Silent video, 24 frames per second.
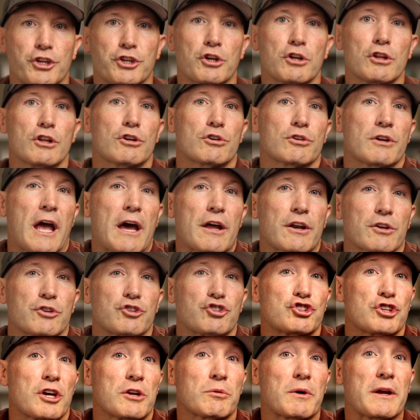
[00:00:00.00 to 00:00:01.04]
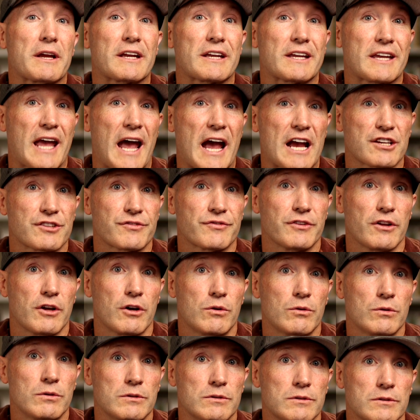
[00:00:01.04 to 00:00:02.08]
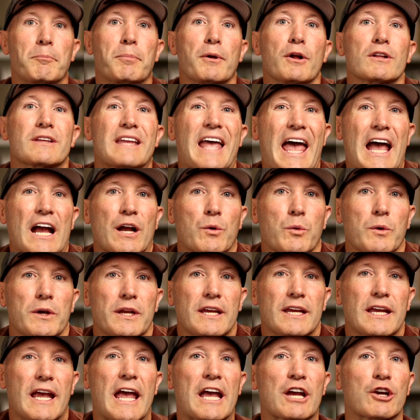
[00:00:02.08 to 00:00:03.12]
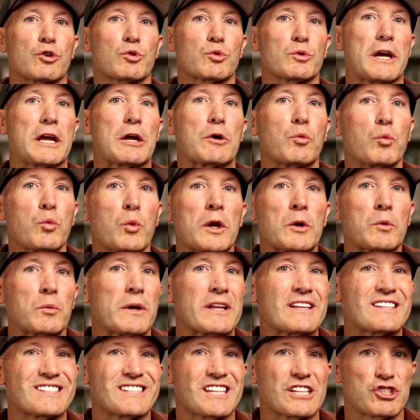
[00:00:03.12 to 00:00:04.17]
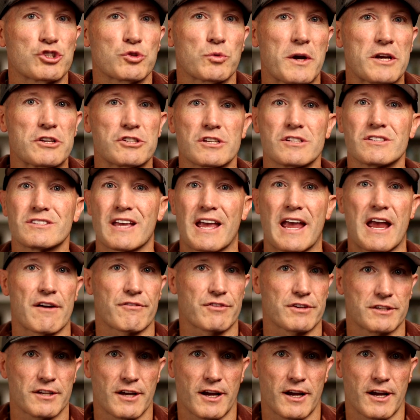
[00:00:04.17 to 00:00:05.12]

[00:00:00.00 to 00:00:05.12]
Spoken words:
You'll learn how to generate cash flow, build equity, and create win-win situations every